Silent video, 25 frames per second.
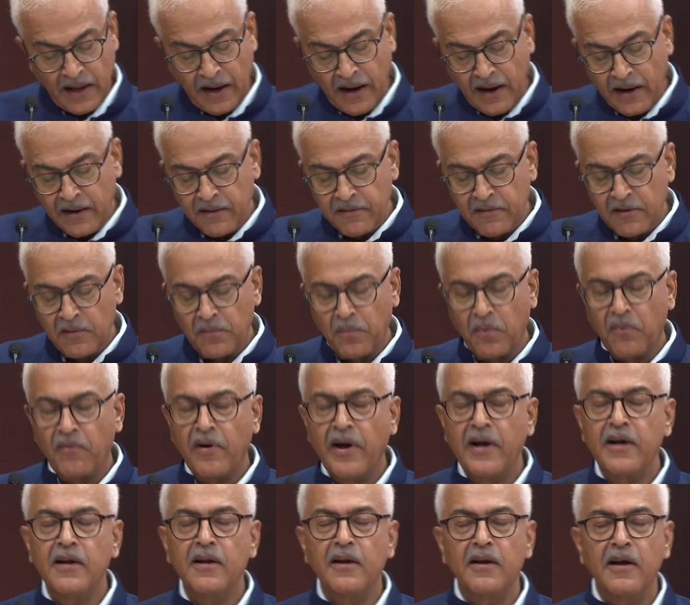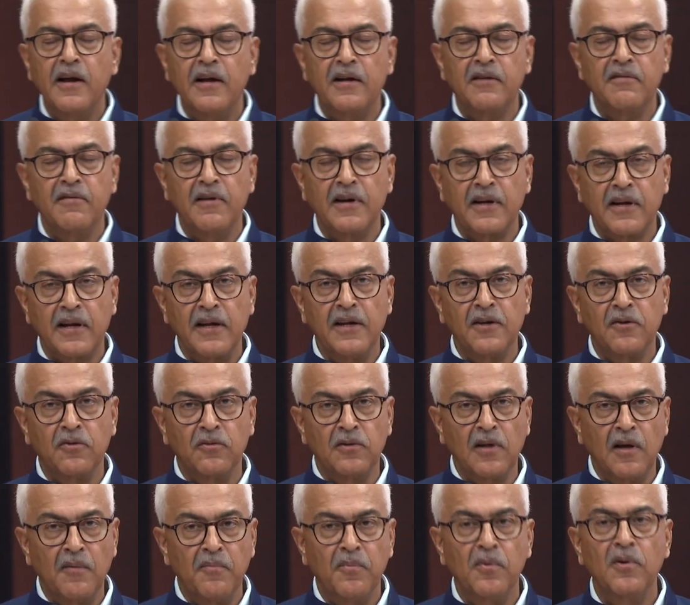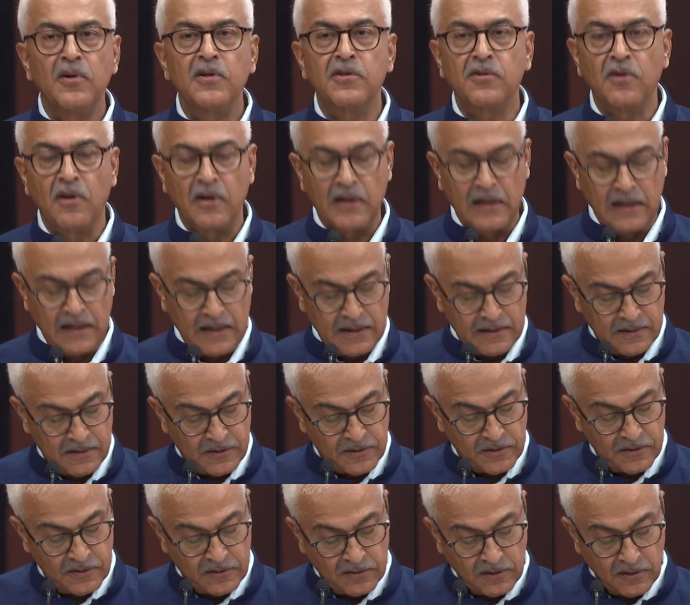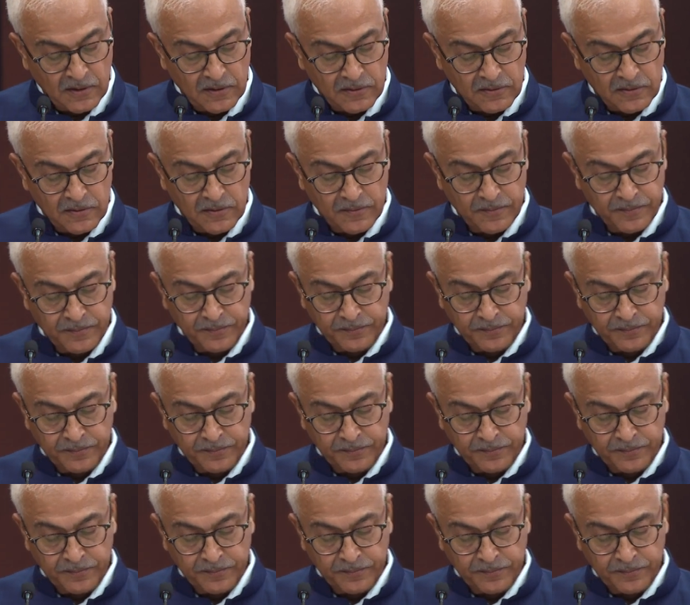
And we provide a networking to the police organization also.